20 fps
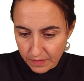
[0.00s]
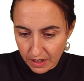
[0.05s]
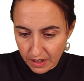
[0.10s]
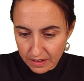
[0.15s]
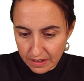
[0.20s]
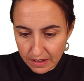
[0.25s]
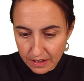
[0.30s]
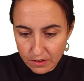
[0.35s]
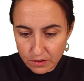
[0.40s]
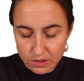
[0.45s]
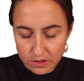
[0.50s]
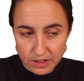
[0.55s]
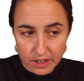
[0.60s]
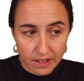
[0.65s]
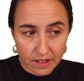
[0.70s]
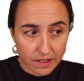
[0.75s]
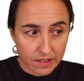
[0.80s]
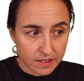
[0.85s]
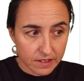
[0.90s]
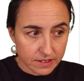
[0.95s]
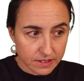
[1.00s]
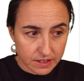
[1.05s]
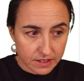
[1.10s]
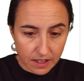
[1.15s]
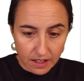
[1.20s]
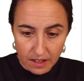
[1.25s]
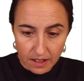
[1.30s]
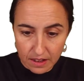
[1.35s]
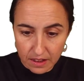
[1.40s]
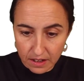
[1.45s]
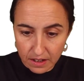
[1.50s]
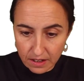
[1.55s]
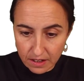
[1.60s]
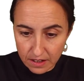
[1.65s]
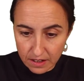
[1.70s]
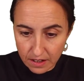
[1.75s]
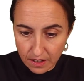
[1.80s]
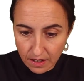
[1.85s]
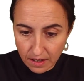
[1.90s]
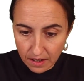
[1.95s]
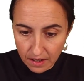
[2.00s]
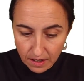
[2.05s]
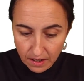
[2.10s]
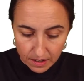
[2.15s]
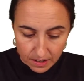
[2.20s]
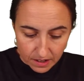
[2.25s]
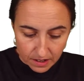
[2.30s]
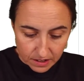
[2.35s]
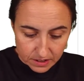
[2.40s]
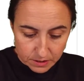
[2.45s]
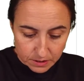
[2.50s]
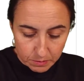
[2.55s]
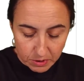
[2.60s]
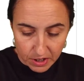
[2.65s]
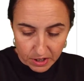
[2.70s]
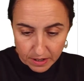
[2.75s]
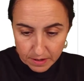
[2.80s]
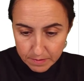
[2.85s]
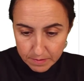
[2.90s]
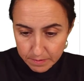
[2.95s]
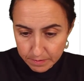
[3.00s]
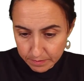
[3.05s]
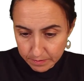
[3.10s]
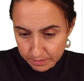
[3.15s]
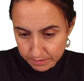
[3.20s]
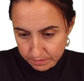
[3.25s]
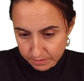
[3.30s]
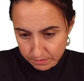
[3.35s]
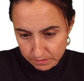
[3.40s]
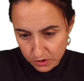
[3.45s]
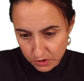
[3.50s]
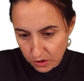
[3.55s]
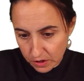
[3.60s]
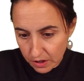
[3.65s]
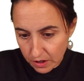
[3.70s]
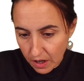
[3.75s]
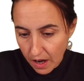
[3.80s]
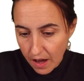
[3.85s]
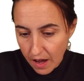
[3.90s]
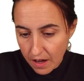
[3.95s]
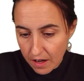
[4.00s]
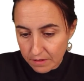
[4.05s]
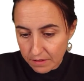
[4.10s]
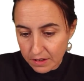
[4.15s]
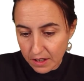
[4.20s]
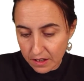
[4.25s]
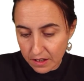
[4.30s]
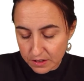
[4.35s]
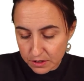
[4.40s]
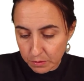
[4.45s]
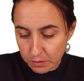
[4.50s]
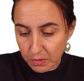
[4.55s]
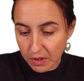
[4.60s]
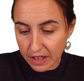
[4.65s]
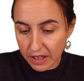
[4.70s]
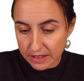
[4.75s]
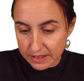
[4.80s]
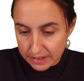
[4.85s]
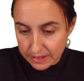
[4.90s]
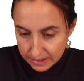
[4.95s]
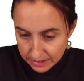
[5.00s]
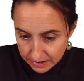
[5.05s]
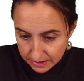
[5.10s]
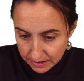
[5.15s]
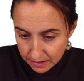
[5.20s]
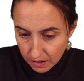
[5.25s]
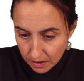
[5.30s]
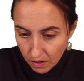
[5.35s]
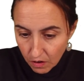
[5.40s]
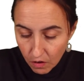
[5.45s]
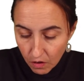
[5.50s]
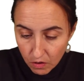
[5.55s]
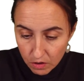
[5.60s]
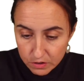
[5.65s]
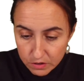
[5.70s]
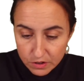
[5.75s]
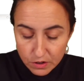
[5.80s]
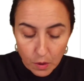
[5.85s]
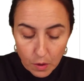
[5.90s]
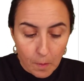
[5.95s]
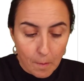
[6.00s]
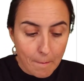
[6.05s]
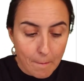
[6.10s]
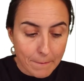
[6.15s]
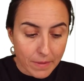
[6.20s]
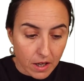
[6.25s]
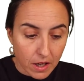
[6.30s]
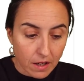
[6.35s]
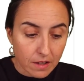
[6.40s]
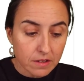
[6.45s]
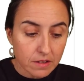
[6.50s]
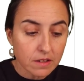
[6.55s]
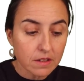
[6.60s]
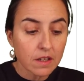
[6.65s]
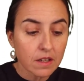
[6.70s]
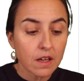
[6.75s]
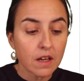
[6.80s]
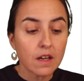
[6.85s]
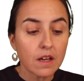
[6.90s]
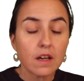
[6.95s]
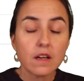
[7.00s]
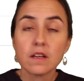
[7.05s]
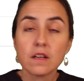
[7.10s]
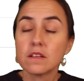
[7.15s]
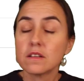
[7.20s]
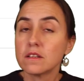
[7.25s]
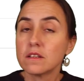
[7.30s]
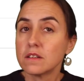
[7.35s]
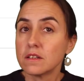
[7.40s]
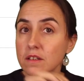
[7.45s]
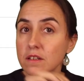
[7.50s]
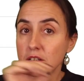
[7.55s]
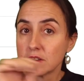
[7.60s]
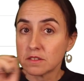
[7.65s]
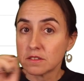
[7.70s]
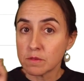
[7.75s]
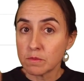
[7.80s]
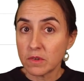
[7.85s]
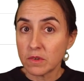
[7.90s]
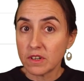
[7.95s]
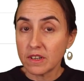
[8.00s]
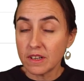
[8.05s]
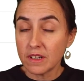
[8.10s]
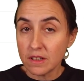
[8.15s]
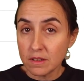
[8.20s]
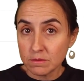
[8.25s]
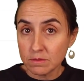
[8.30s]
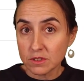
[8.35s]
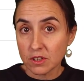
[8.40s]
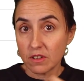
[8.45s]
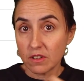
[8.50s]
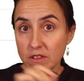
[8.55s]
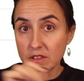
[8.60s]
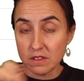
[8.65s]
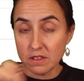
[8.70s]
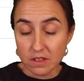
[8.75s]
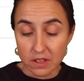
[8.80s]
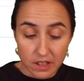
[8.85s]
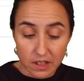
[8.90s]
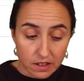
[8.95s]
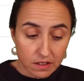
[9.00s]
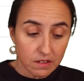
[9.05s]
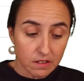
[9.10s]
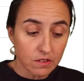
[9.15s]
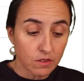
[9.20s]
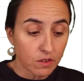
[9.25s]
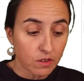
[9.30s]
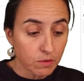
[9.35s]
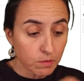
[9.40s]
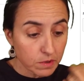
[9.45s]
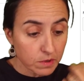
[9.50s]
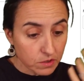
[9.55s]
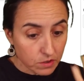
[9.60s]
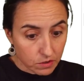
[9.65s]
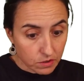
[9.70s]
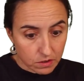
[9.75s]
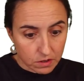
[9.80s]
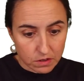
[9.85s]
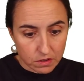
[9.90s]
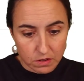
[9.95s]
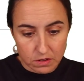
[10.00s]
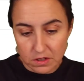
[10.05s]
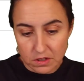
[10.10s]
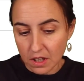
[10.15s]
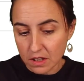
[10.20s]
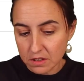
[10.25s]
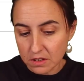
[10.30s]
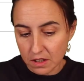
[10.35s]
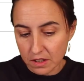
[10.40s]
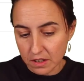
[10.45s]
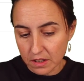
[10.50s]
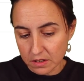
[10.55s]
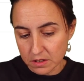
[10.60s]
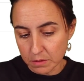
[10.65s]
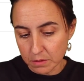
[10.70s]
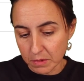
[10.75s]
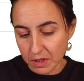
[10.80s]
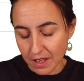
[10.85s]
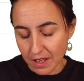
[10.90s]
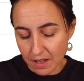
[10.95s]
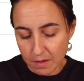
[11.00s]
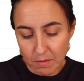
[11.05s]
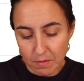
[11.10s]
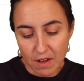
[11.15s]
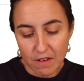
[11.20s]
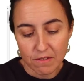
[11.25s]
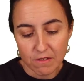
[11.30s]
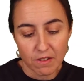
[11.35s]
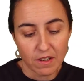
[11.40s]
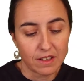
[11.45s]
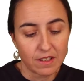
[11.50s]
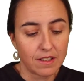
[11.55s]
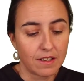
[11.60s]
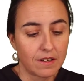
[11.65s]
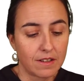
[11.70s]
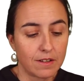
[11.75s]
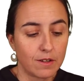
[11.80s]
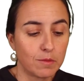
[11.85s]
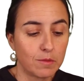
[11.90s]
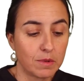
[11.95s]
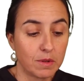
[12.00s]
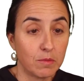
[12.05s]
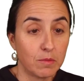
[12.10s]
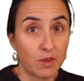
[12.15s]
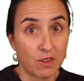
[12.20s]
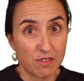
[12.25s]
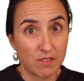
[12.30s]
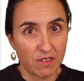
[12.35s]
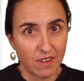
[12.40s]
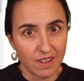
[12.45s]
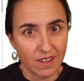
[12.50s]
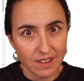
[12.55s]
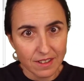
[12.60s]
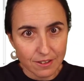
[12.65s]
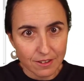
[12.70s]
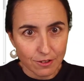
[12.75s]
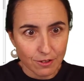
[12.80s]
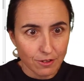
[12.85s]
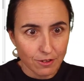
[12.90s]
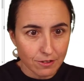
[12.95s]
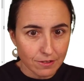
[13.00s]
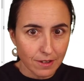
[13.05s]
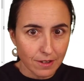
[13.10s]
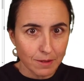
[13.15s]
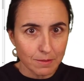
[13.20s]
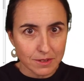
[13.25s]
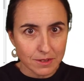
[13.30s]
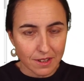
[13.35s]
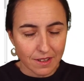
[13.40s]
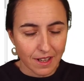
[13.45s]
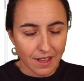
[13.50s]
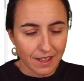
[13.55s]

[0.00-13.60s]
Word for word: that contains the customer name. You can have customer ID also, but the customer names are unique in Northwind, so you can use actually customer name. I find it a little bit more friendly to use names than